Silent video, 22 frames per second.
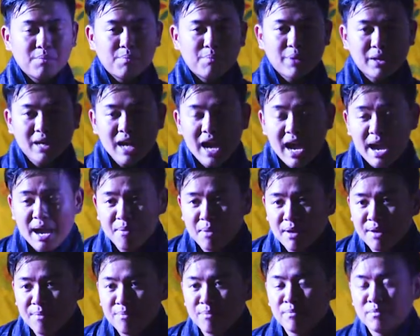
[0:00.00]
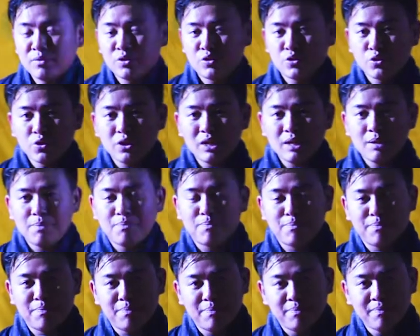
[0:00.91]
But I am truly
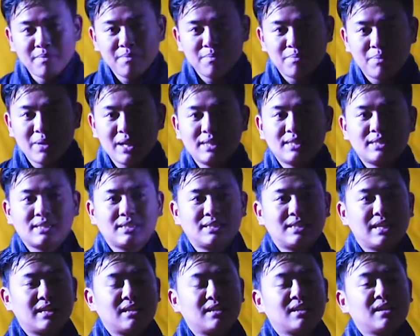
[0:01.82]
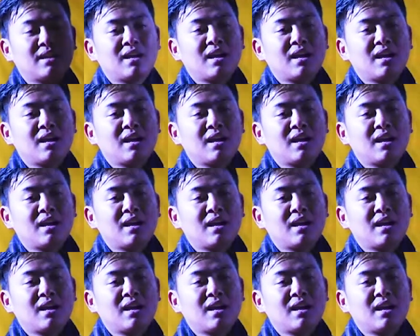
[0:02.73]
blessed that